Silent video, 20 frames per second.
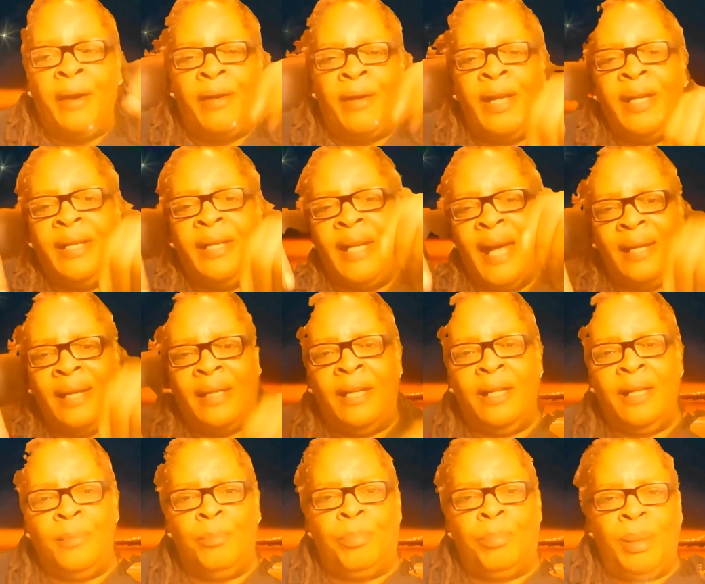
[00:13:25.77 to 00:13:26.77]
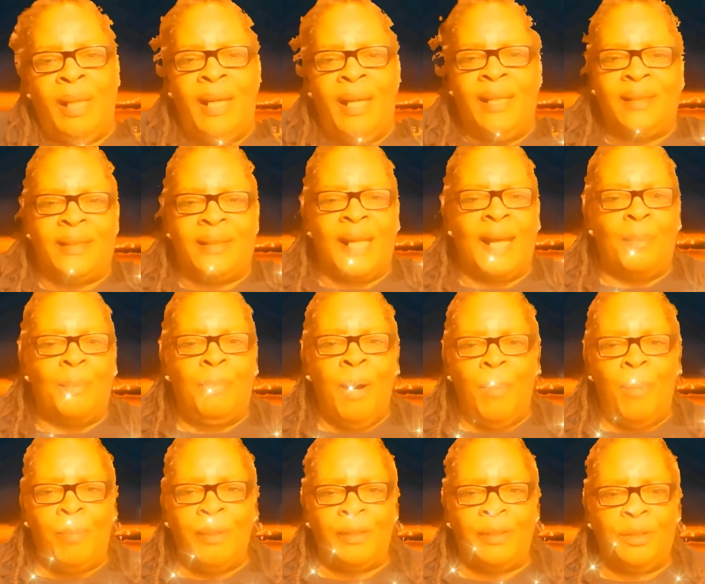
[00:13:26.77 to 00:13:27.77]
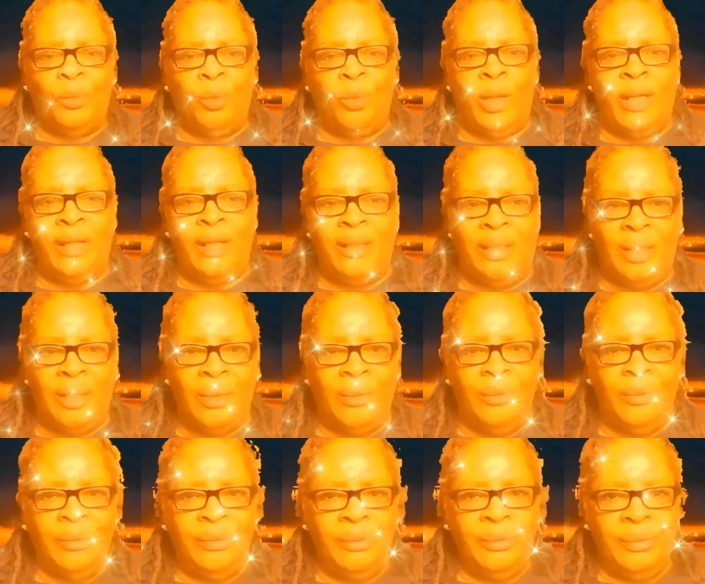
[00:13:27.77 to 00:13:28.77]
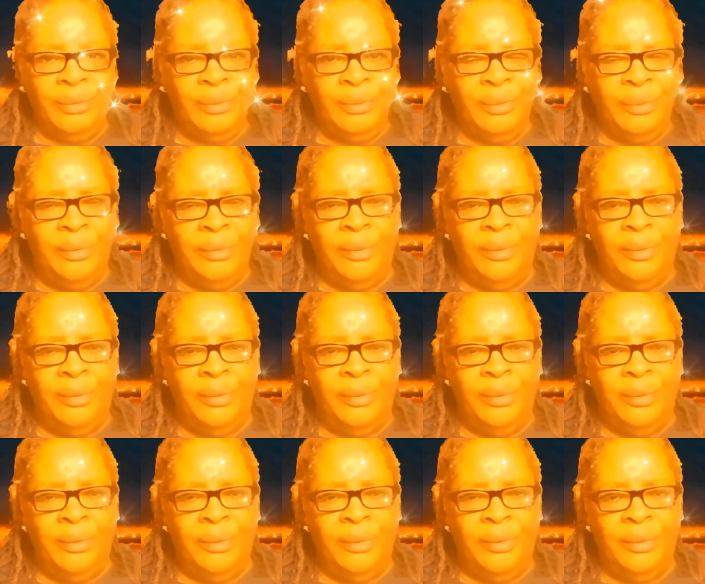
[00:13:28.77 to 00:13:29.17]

the marionette couldn't play us like puppets the way he do.